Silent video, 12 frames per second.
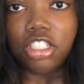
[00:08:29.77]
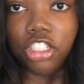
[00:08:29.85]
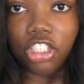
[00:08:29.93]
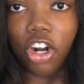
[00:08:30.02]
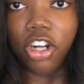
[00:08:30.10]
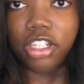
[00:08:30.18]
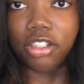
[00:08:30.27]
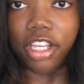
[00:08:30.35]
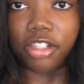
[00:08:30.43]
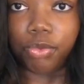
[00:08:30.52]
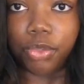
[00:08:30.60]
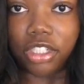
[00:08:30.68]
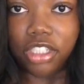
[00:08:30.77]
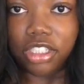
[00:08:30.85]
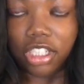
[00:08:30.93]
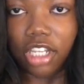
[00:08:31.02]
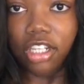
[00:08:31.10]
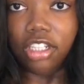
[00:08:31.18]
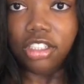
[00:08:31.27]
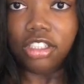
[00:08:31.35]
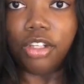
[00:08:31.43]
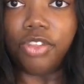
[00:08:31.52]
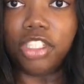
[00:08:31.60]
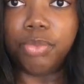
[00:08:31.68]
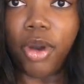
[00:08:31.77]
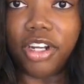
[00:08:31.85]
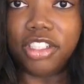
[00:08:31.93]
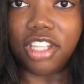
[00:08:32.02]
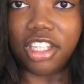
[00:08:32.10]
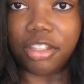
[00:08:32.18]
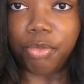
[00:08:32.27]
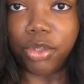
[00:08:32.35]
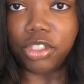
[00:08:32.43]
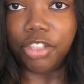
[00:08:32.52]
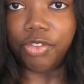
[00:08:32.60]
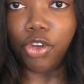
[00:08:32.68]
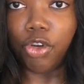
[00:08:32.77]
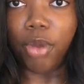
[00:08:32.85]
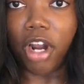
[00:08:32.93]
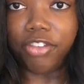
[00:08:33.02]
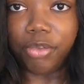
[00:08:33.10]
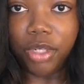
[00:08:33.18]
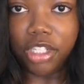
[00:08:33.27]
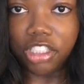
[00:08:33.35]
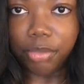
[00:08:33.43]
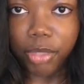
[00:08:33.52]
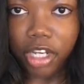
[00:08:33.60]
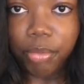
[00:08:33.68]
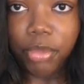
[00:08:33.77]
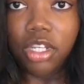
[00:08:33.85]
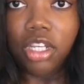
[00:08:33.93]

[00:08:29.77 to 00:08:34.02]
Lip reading: you're already like really skinny. So this part is like the most difficult part for me to zip up.